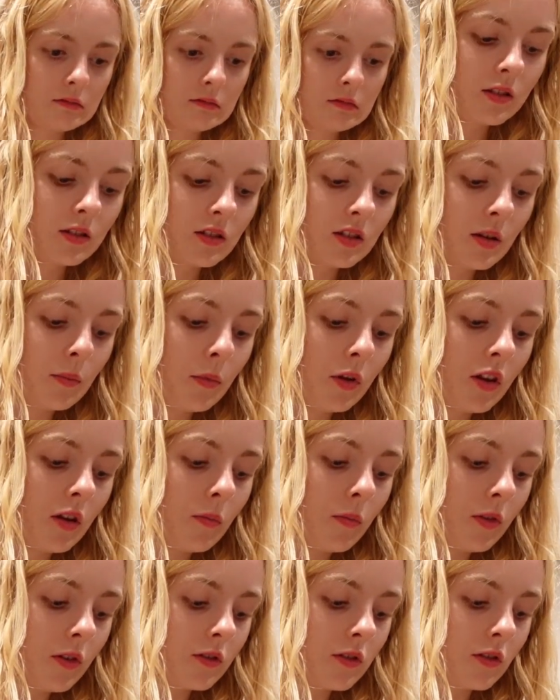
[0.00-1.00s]
Some of
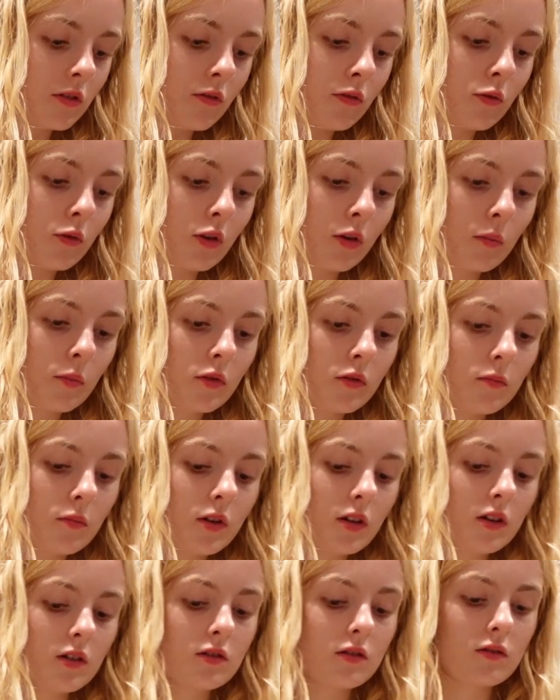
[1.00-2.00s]
them look deformed,
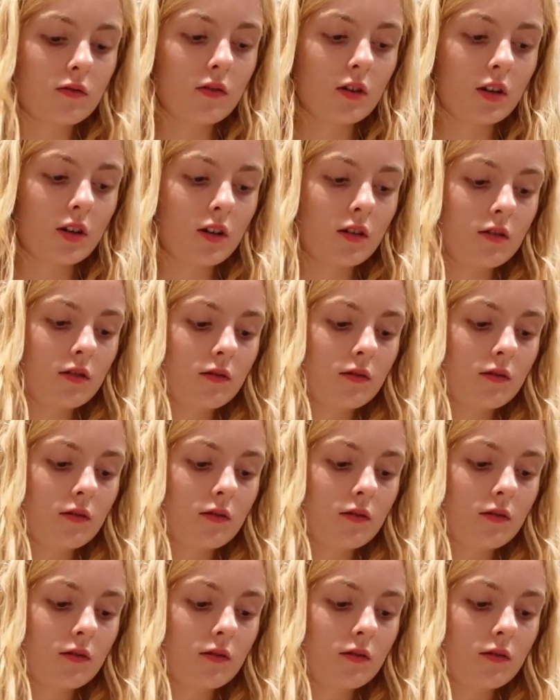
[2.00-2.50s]
but it's fine.